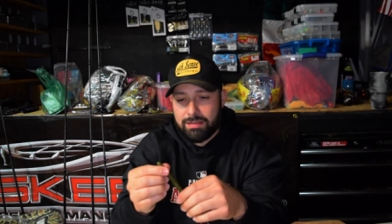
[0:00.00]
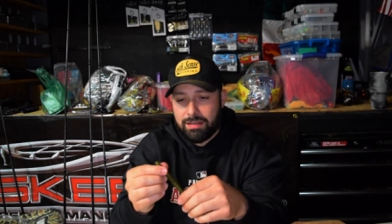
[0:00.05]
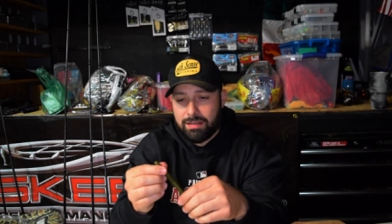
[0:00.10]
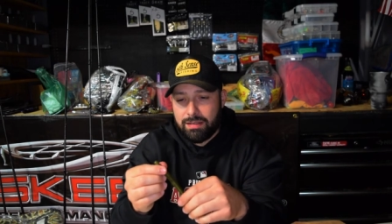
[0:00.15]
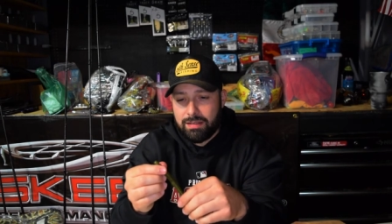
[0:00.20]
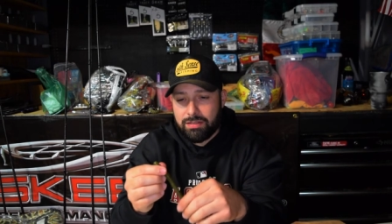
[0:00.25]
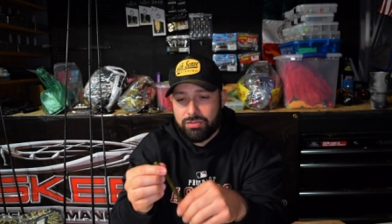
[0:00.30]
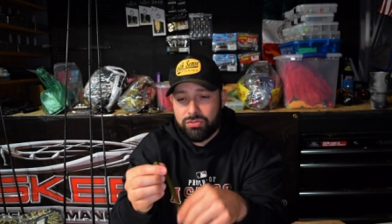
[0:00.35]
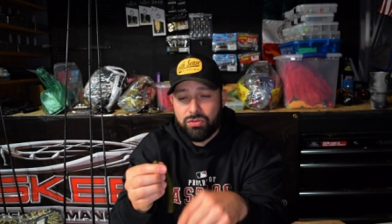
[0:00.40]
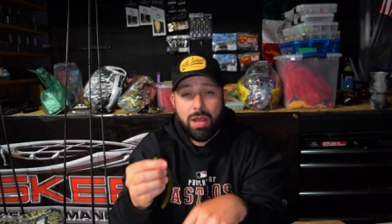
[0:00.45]

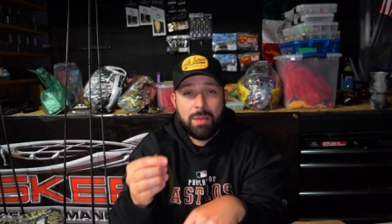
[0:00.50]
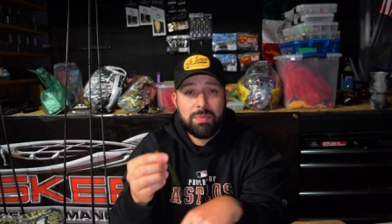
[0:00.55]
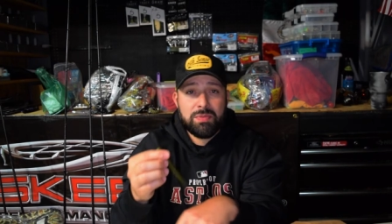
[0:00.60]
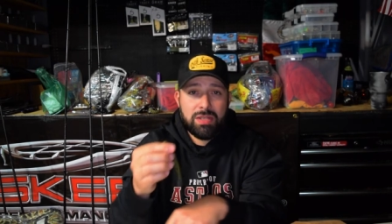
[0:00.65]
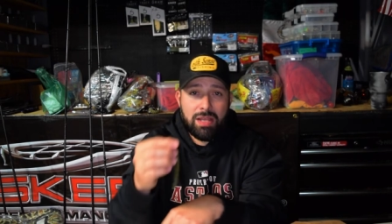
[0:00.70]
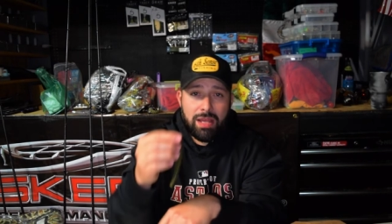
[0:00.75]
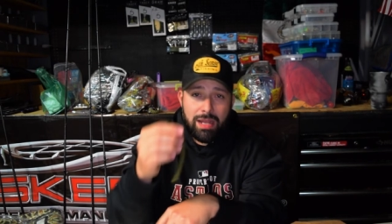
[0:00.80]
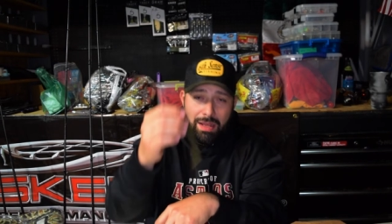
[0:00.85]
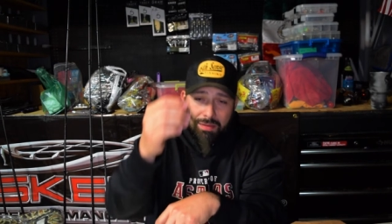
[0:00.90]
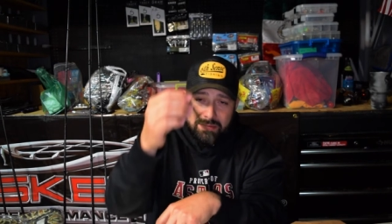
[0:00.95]
Uh, drop
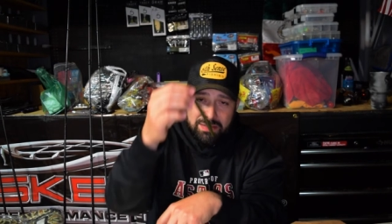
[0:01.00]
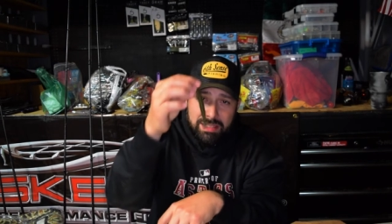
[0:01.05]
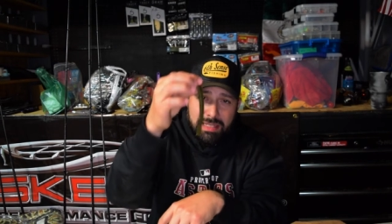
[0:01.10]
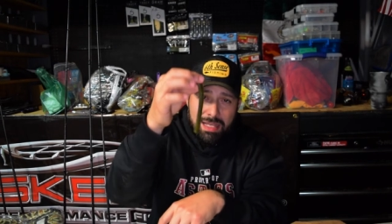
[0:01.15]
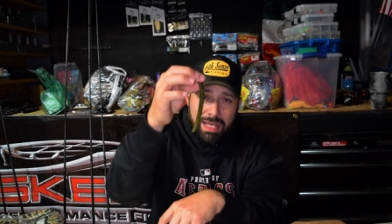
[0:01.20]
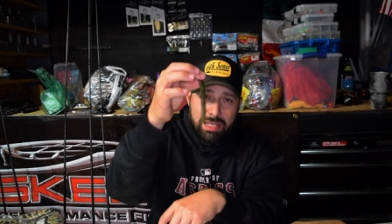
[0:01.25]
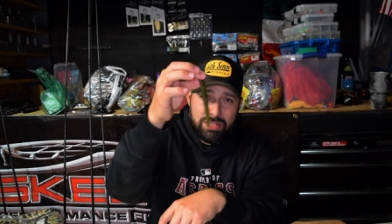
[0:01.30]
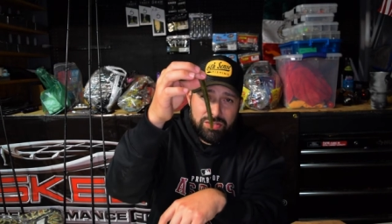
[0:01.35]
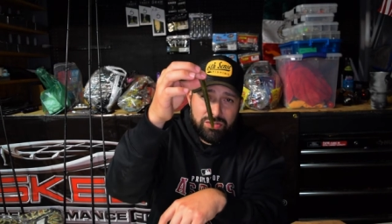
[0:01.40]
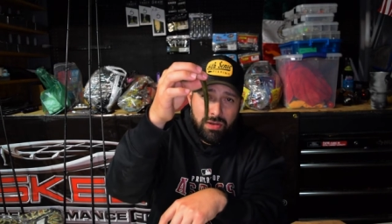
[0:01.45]
shot. I've seen
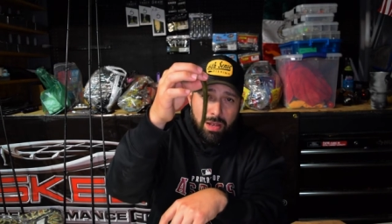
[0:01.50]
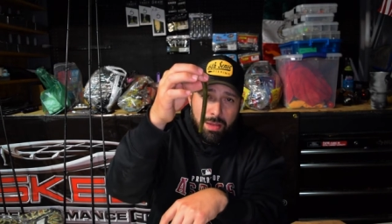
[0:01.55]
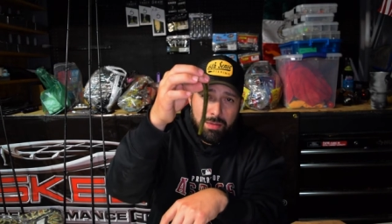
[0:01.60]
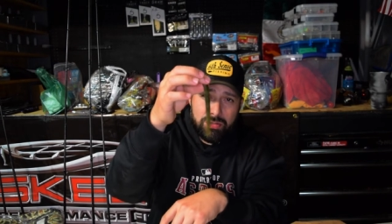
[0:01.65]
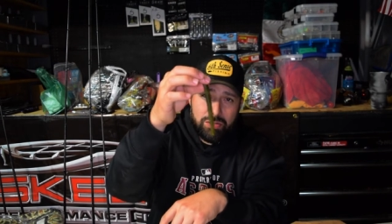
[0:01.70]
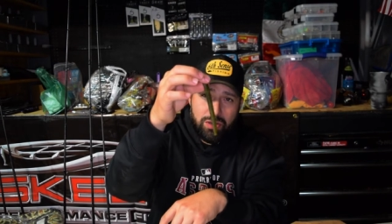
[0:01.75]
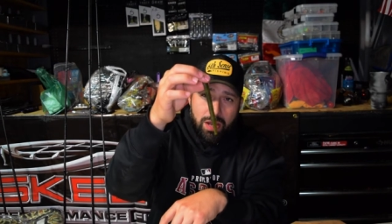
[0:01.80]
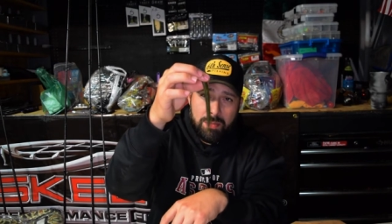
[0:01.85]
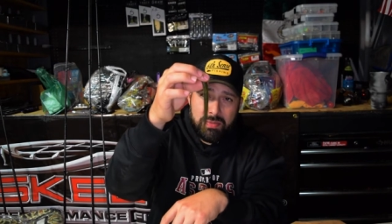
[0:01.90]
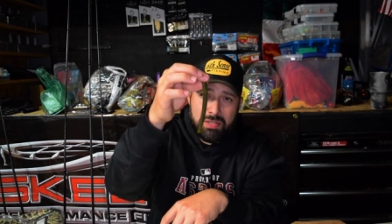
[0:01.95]
guys drop
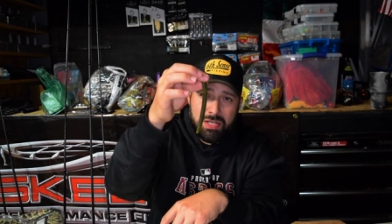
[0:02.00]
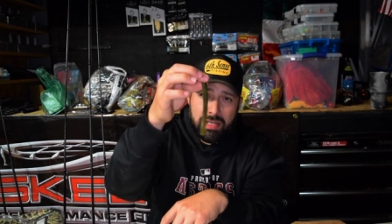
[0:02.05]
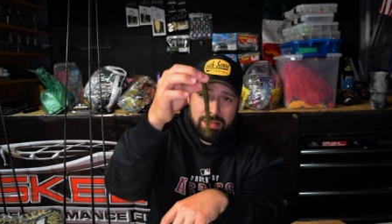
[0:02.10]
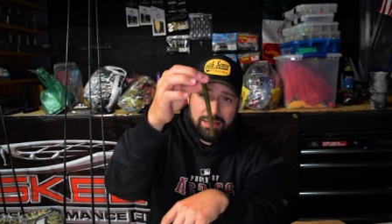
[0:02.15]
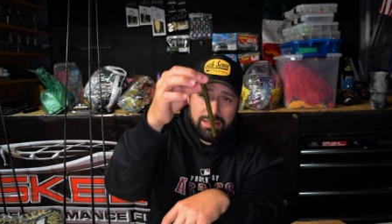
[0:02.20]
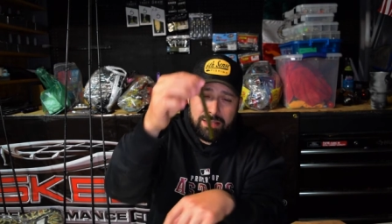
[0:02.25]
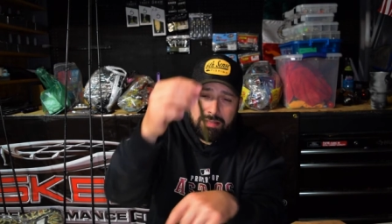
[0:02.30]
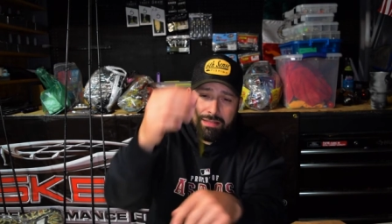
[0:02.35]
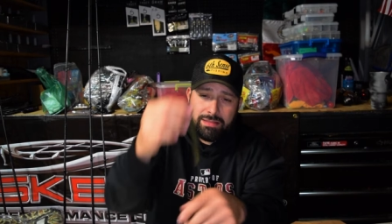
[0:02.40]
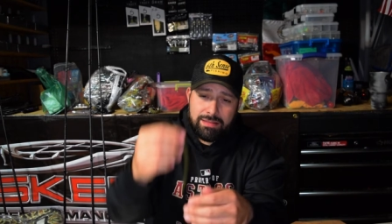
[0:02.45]
drop shot
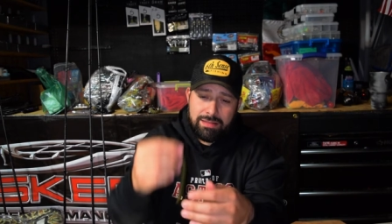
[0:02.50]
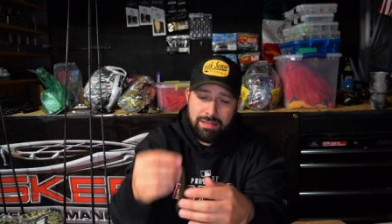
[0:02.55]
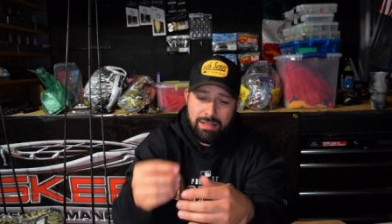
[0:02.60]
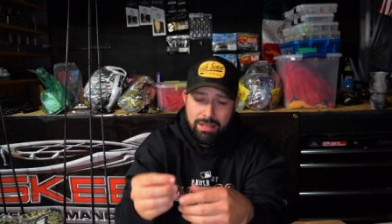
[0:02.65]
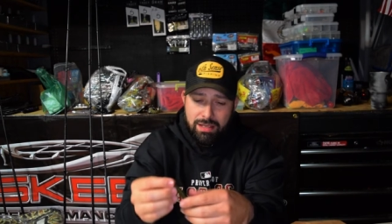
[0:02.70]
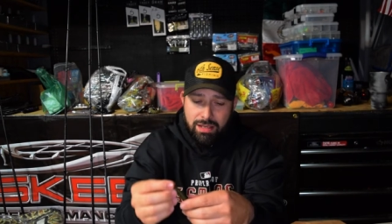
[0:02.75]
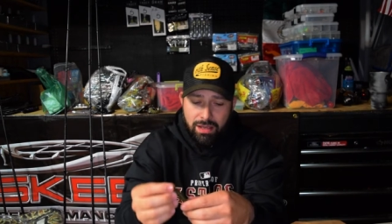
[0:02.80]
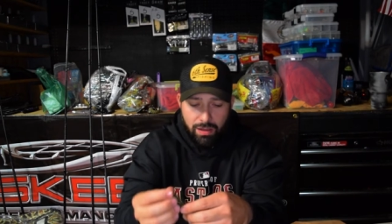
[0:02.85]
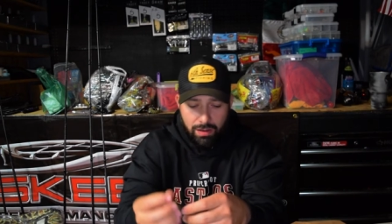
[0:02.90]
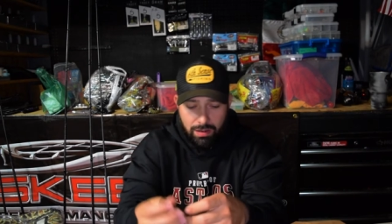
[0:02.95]
these
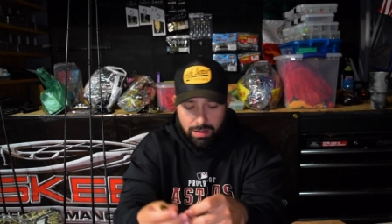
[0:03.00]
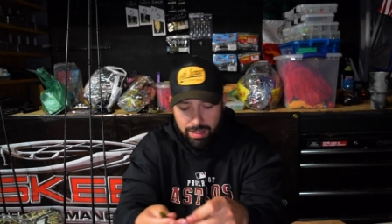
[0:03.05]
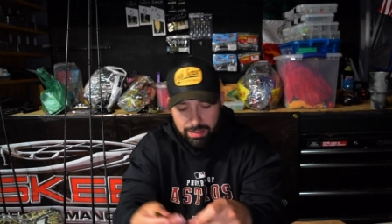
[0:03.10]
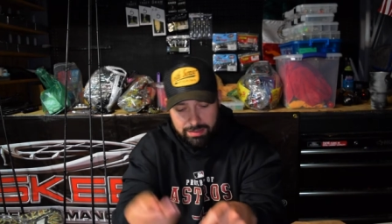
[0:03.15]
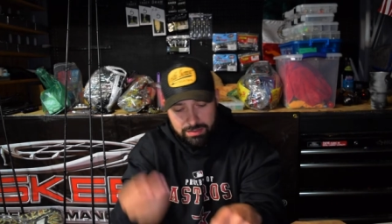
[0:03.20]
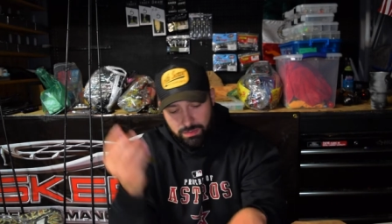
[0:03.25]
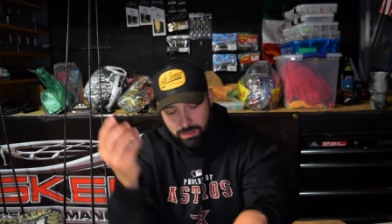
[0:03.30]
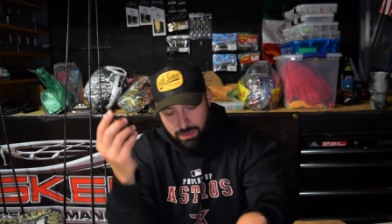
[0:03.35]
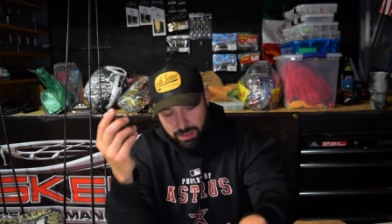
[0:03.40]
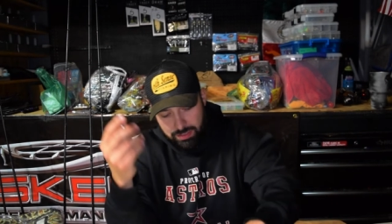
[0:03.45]
all
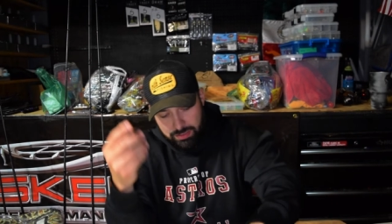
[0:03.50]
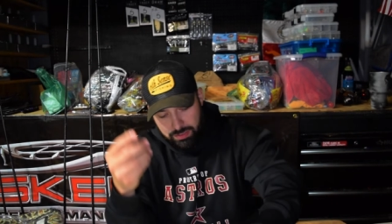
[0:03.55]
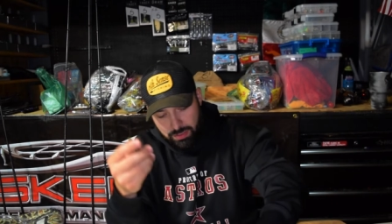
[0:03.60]
kinds of ways.